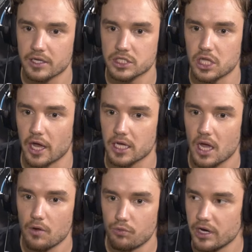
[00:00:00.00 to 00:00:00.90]
There's like
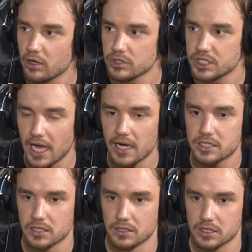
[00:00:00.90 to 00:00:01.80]
real
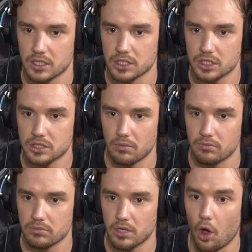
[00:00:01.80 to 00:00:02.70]
skeletons. There's
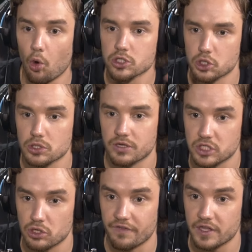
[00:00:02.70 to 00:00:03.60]
all sorts of
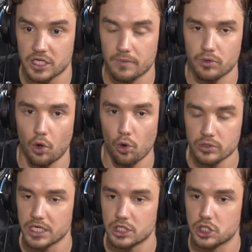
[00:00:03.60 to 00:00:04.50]
stuff. There's a
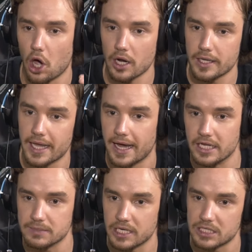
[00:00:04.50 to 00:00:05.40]
haunted doll in there
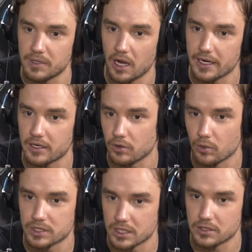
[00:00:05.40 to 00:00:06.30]
that's meant to be like a
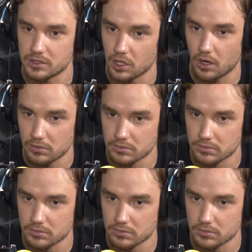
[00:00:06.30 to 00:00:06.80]
haunted doll.